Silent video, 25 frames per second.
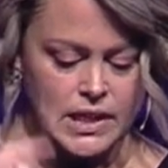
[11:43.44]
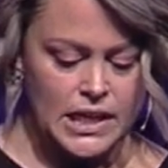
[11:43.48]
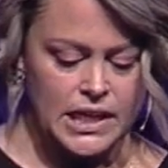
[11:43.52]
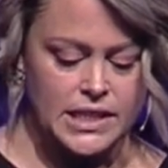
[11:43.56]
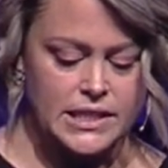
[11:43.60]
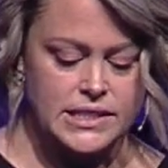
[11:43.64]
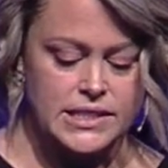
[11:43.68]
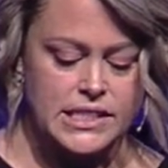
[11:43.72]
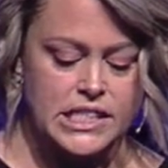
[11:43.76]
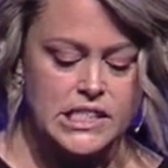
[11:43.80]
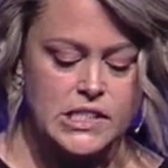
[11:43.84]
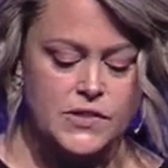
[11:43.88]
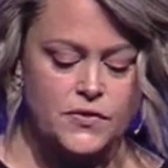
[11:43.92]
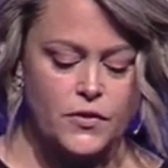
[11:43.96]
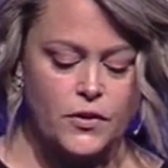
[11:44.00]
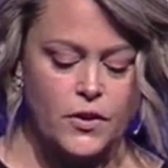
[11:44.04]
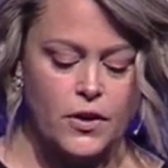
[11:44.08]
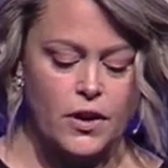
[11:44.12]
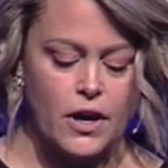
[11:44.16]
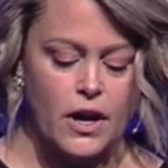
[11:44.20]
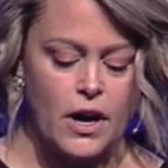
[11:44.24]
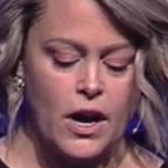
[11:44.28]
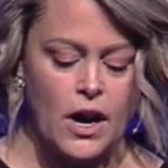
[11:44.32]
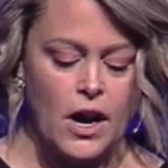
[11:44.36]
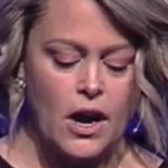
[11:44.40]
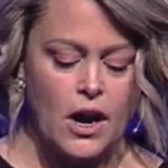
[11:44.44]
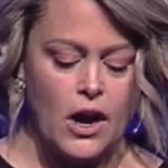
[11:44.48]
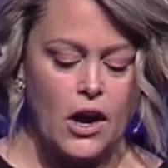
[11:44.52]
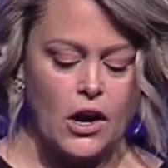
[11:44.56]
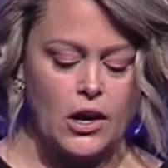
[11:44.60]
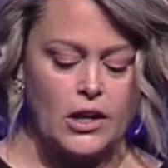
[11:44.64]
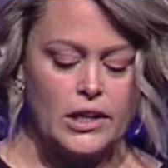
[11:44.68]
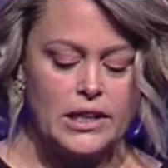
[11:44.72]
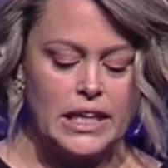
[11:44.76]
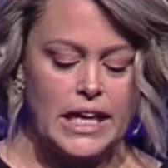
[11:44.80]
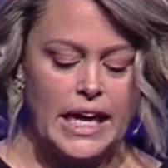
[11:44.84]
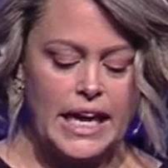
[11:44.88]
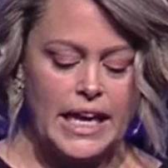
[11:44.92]
It says, "For
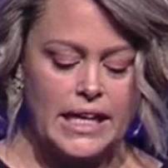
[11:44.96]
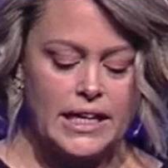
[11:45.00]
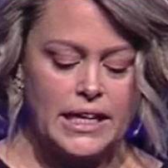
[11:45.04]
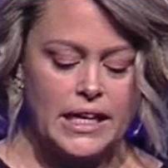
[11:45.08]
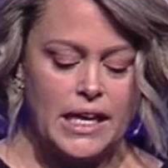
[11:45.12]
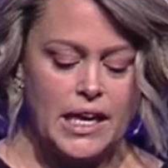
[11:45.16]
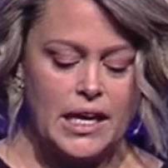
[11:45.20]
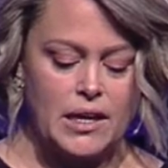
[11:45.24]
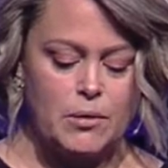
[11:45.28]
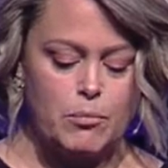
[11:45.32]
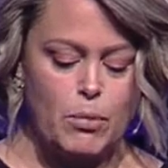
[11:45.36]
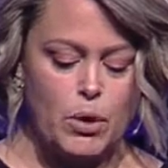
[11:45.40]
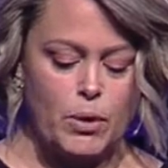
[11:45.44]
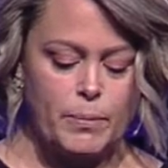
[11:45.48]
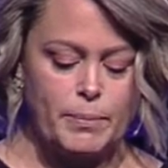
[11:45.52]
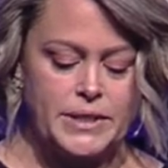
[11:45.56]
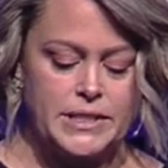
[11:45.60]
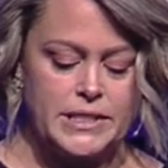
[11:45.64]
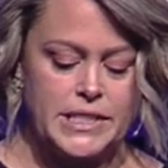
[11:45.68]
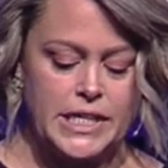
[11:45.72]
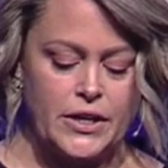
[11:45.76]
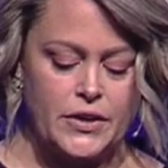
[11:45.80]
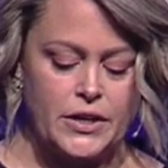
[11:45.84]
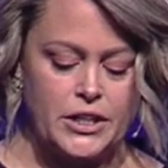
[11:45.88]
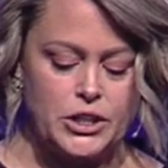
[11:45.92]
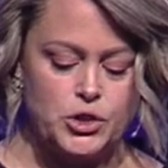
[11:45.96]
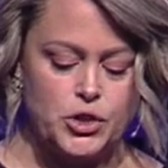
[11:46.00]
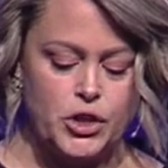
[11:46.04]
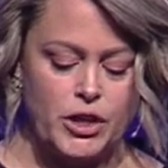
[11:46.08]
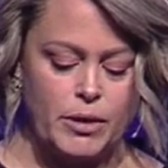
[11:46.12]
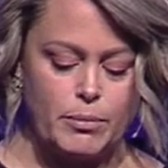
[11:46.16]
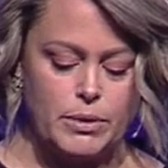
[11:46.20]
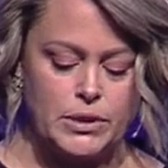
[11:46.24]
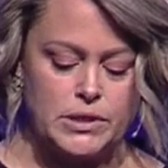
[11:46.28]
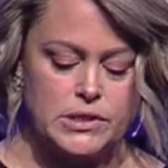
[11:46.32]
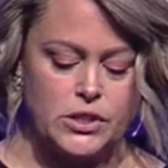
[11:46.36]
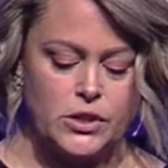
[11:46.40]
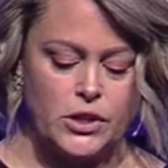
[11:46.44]
our light and momentary
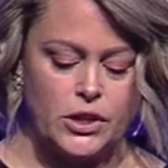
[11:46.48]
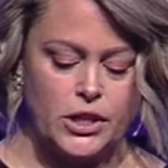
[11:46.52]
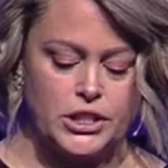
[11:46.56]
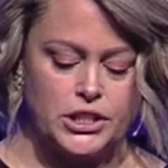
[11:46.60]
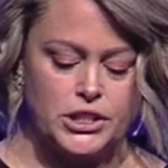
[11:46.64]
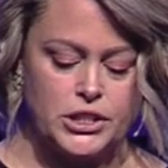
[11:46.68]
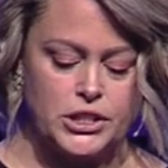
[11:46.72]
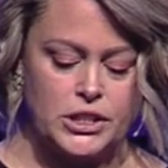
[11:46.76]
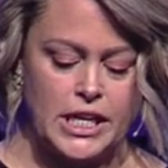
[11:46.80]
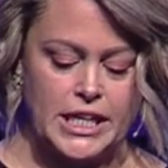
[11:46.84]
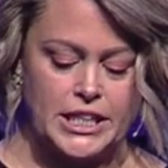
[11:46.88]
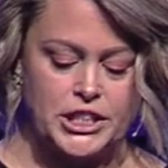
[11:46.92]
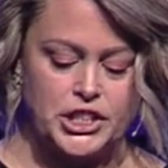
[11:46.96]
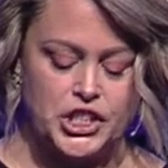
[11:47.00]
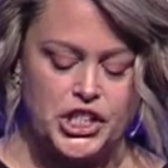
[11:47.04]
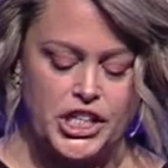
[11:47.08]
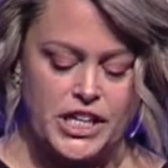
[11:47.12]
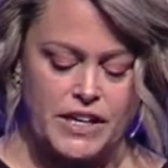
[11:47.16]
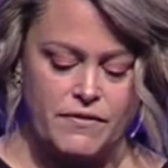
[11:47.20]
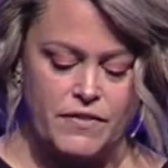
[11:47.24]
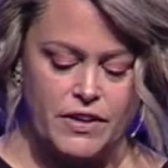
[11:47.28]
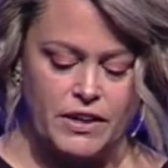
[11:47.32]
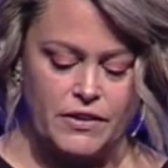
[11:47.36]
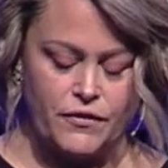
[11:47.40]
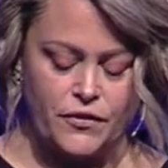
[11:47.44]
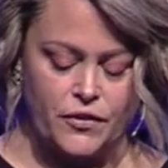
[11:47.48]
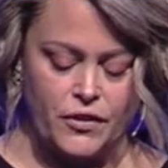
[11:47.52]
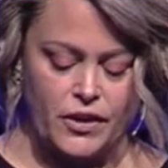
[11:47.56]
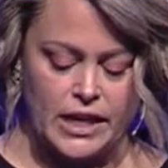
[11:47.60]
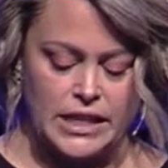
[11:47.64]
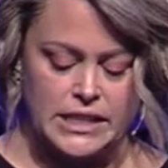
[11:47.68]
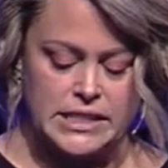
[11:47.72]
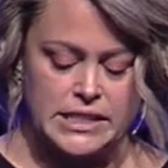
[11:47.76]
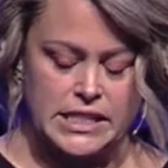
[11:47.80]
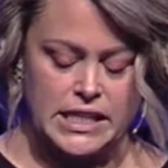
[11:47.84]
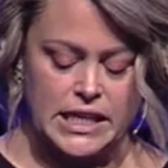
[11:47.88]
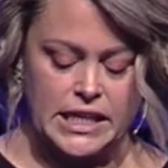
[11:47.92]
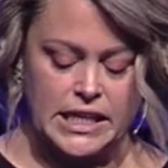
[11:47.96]
troubles are achieving for
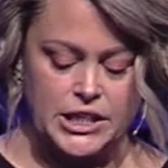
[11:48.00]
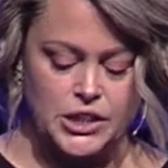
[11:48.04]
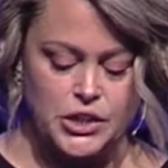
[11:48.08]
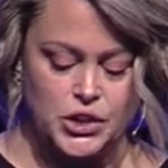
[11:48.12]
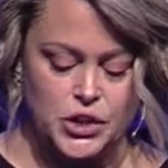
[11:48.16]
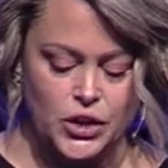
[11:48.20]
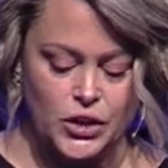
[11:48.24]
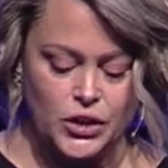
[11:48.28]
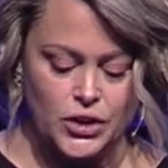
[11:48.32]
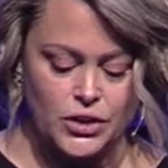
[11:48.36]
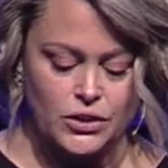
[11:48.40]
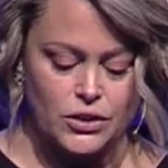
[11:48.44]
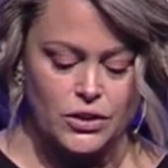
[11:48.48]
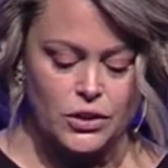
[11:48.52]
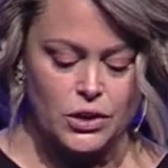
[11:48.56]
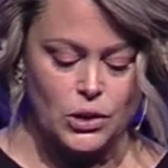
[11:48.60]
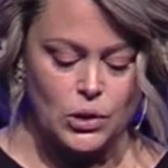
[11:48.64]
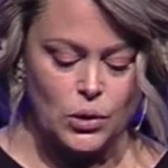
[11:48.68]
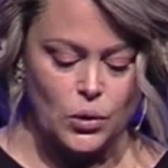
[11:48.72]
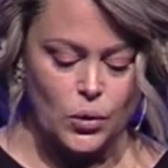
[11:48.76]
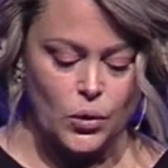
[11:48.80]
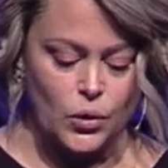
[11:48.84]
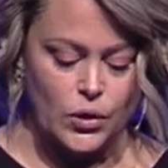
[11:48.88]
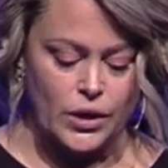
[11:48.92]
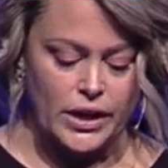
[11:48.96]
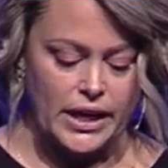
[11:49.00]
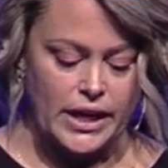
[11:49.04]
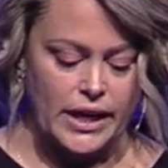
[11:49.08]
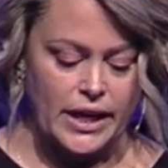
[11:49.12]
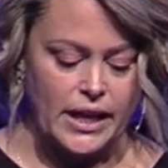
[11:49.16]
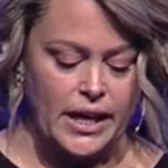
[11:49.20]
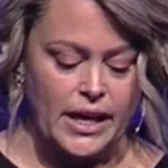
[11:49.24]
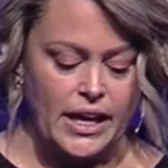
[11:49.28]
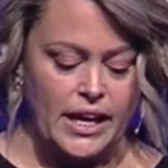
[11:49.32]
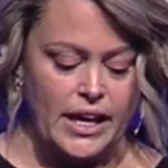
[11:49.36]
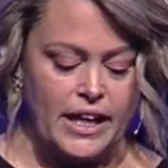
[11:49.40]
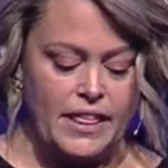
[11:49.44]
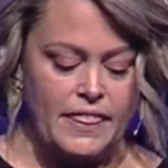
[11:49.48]
us an eternal glory
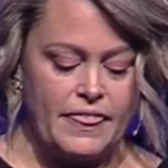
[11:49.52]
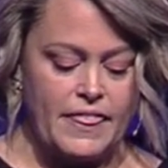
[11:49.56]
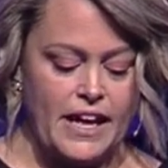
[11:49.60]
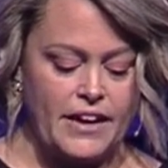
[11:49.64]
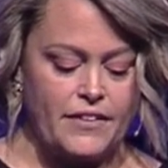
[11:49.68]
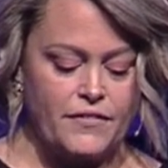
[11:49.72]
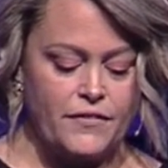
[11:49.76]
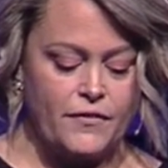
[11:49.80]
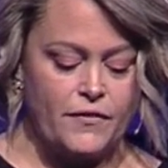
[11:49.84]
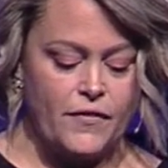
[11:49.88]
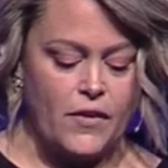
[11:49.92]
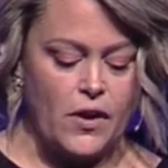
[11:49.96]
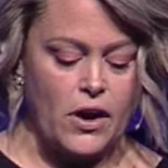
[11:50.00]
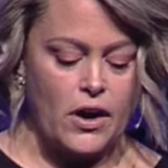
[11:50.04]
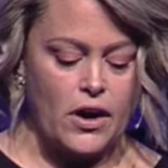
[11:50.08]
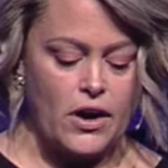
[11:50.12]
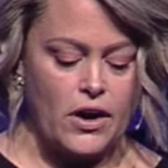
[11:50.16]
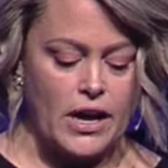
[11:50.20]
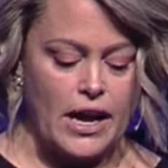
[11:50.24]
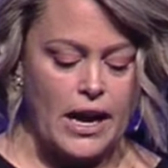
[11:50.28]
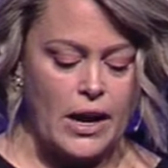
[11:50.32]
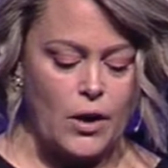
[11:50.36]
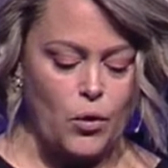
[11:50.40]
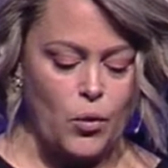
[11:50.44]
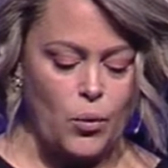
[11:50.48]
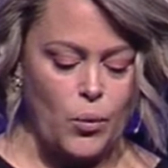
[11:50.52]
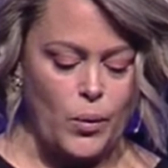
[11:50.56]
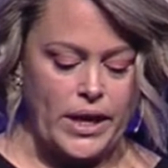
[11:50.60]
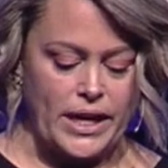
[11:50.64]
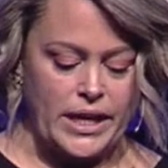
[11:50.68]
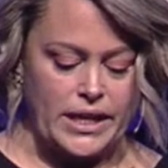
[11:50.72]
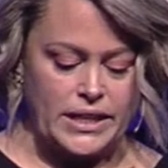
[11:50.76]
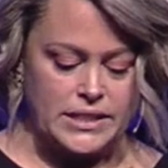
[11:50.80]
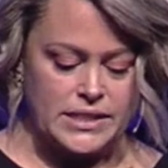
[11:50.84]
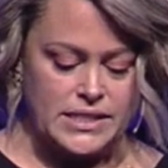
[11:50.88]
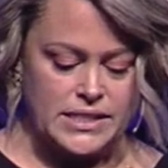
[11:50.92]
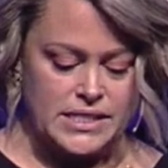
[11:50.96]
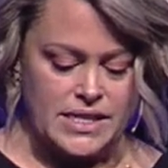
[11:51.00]
that far
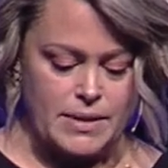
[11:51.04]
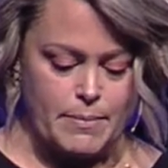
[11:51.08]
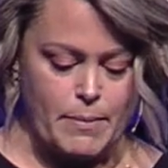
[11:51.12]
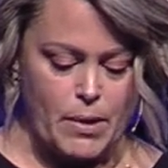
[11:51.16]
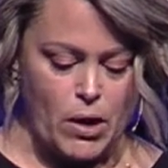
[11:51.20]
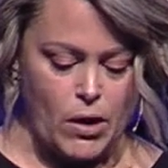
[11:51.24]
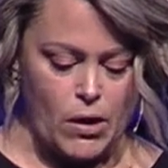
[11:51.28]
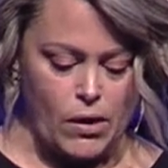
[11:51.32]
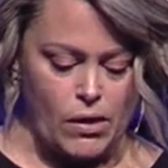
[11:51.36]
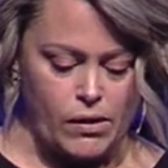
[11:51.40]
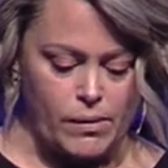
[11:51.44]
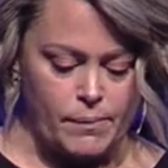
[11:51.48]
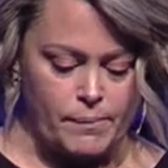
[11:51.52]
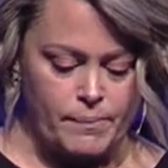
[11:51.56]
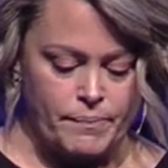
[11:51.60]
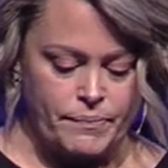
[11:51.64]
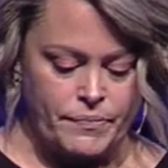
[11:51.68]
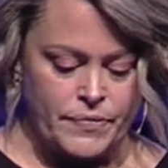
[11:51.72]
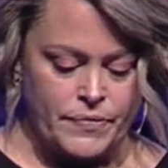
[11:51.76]
outweighs them all.